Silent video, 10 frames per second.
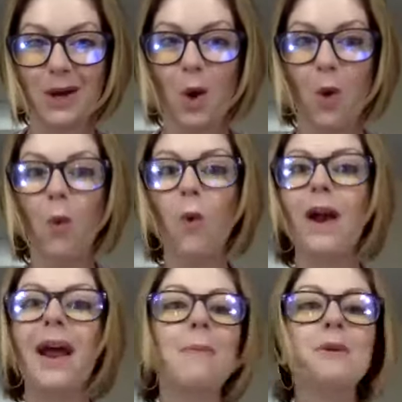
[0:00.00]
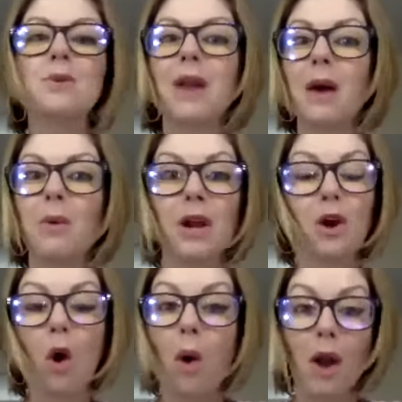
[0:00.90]
What happens when I want to
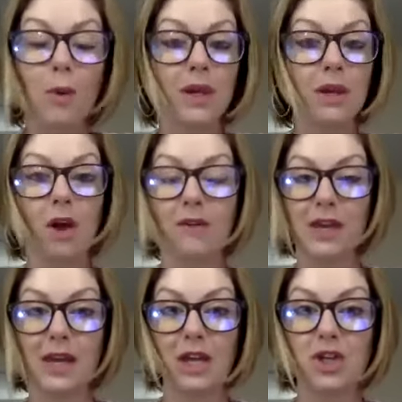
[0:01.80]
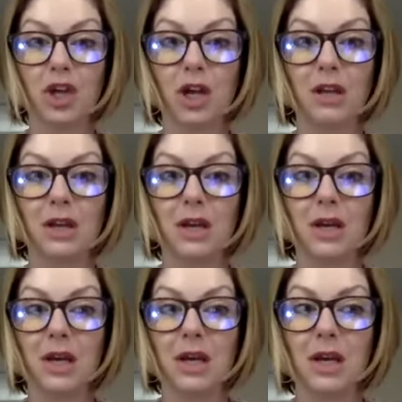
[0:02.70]
go on a week-long vacation?
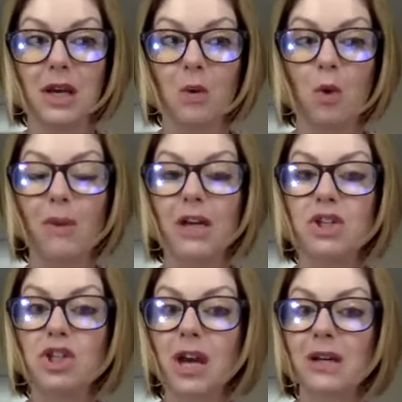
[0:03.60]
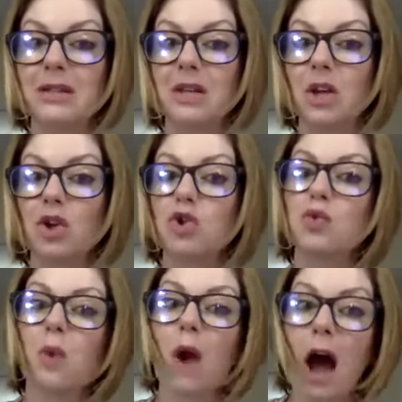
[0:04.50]
Well, my check is going to
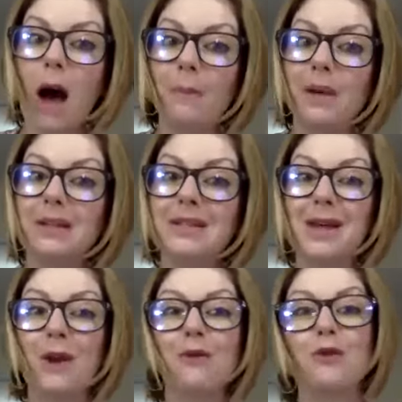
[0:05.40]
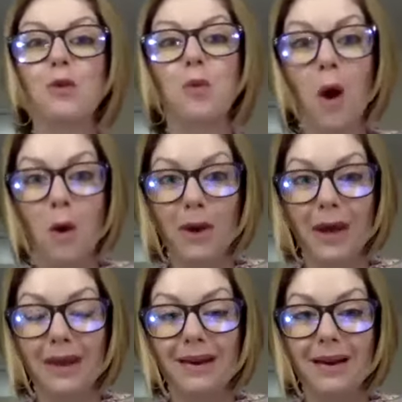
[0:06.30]
drop instead of
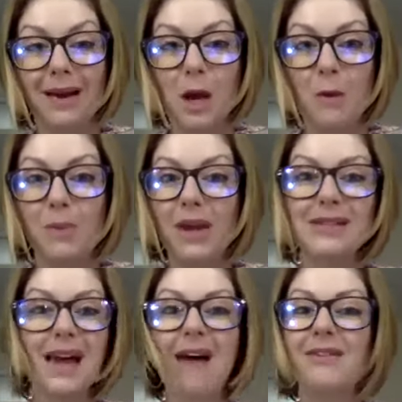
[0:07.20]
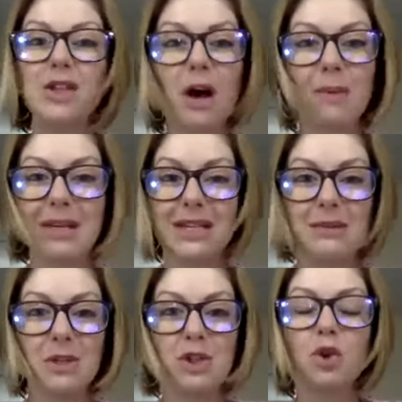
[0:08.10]
growing because I haven't taught my team
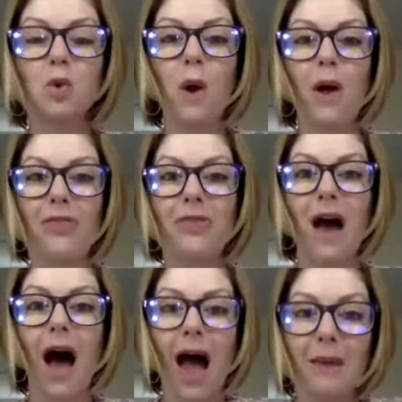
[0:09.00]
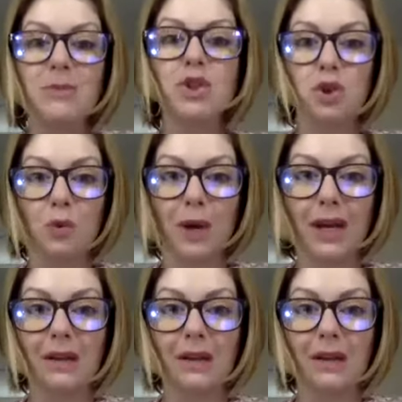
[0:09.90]
to do what I'm doing.